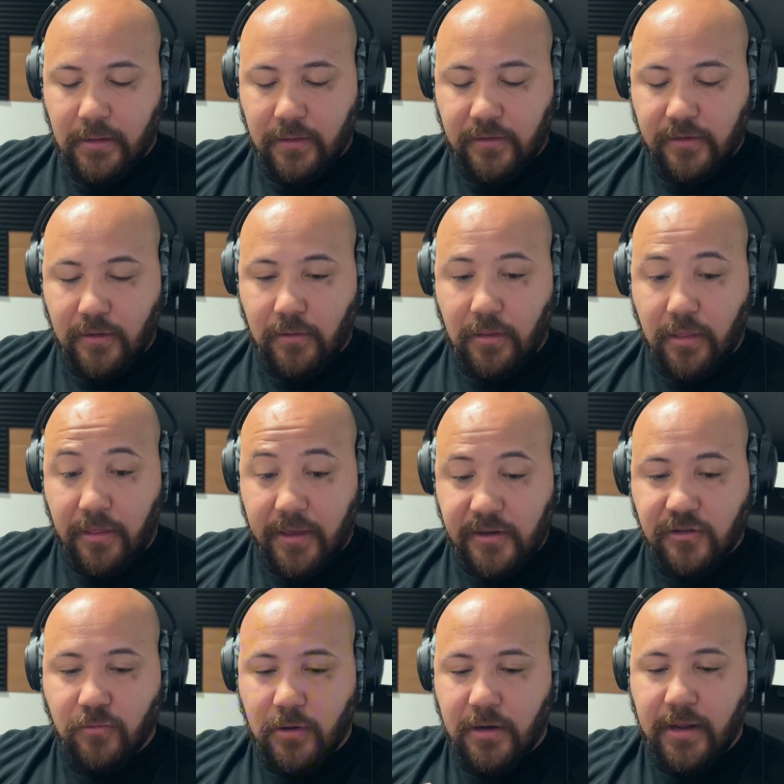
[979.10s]
So
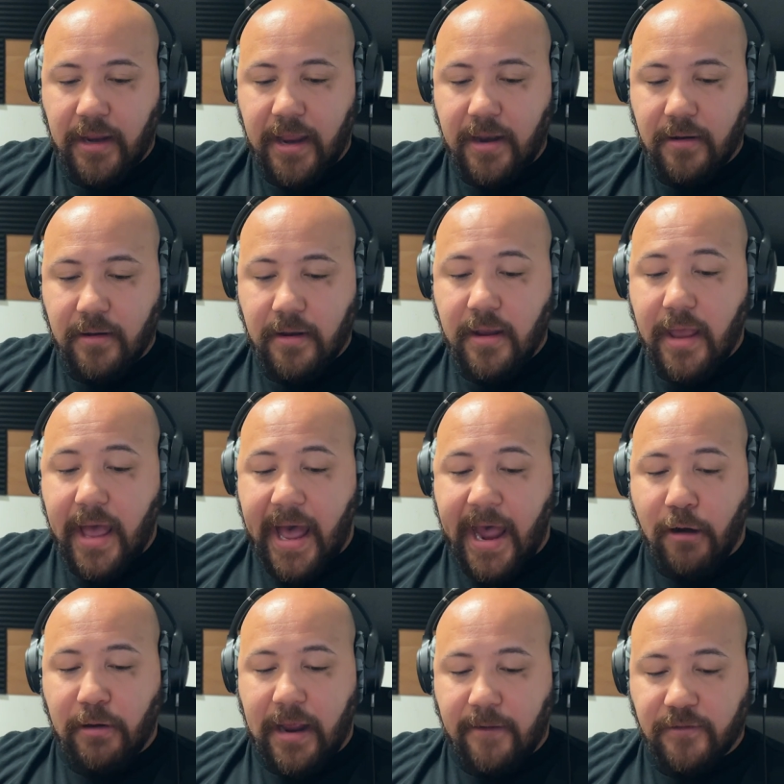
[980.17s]
this one, again,
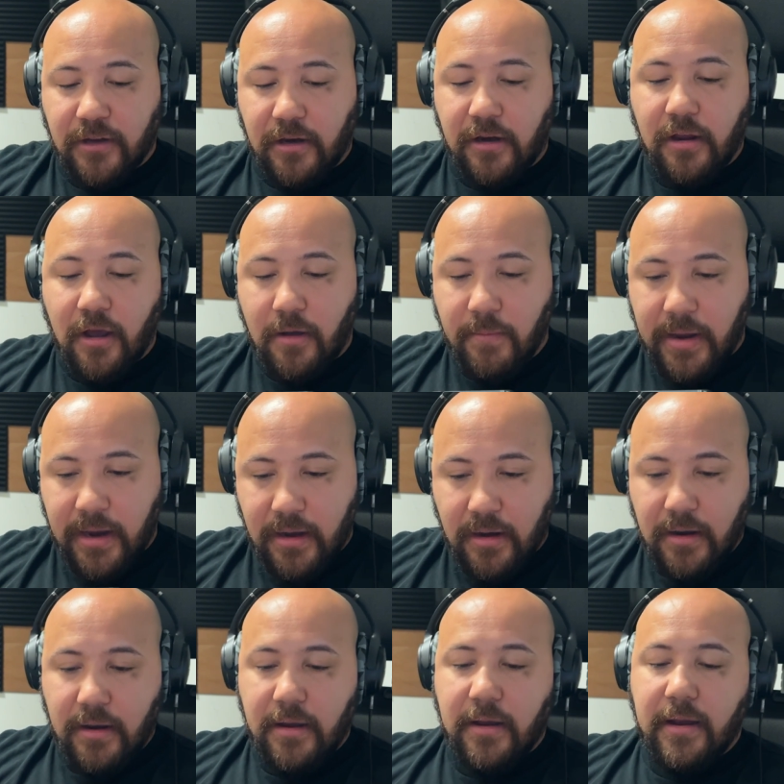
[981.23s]
I would have to come
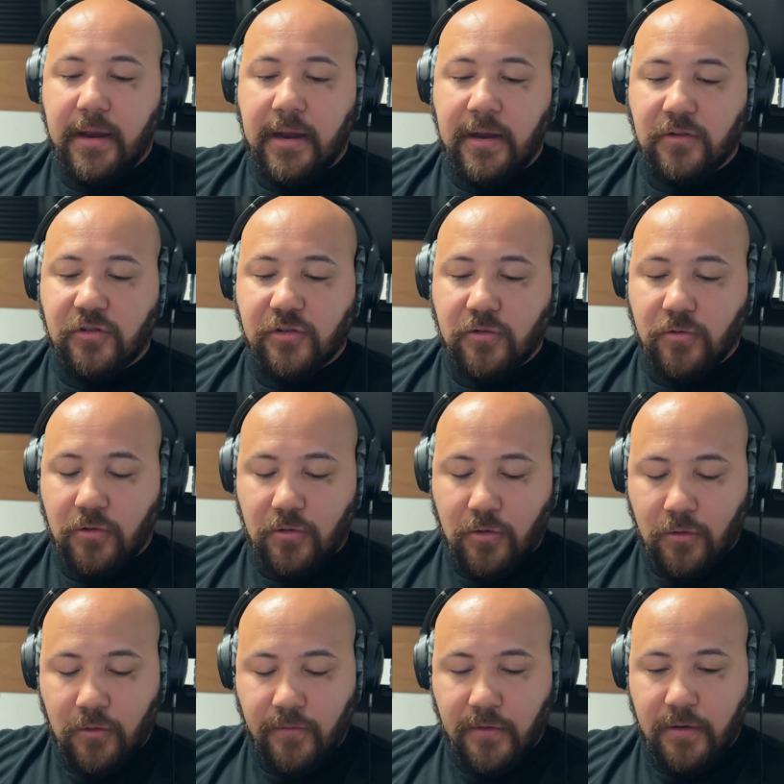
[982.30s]
in and scroll
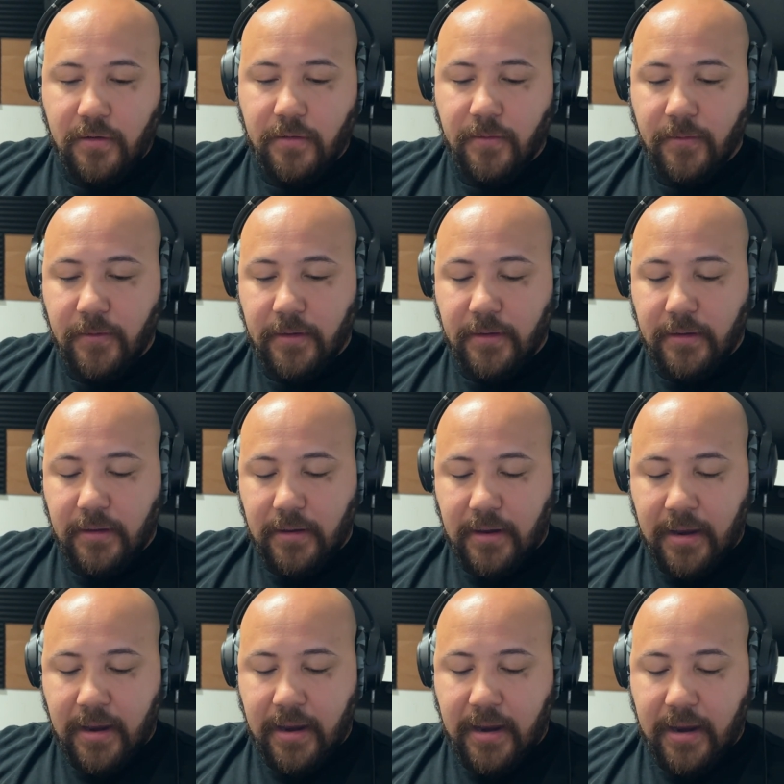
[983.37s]
over
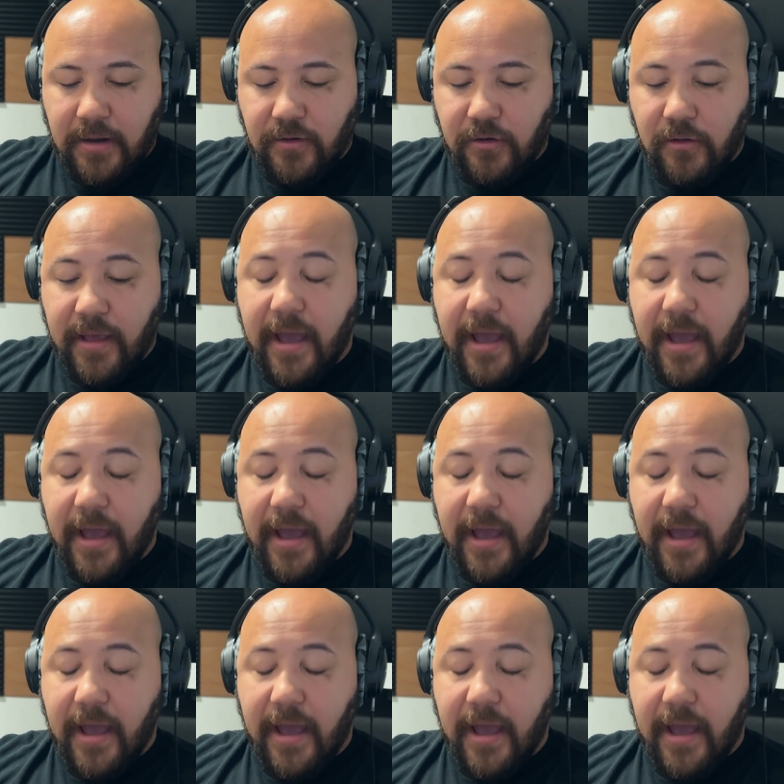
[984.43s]
and do